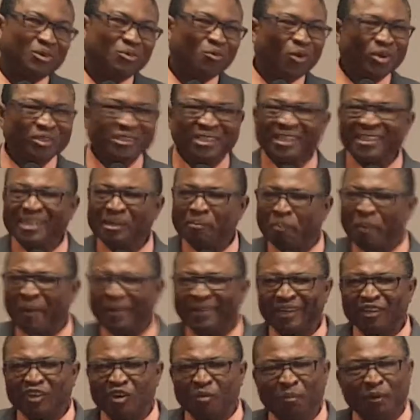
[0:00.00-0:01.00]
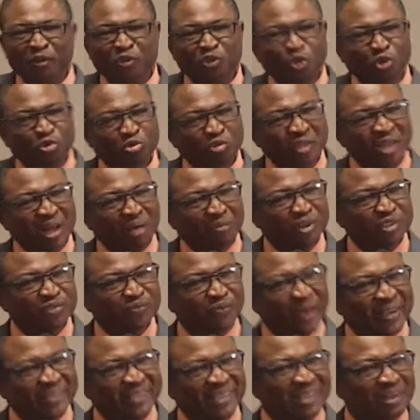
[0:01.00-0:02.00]
Was it dependent upon Joshua that was
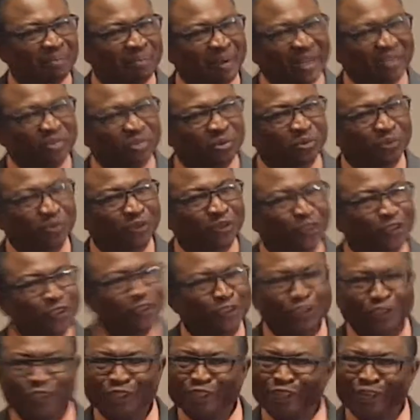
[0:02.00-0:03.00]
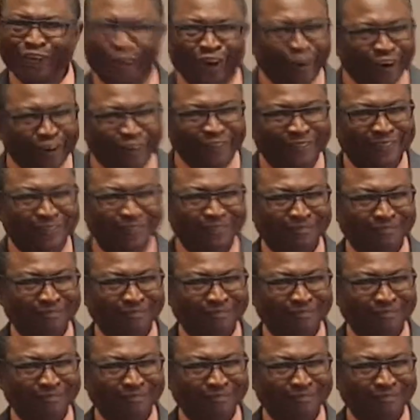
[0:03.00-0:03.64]
fighting the battle? No.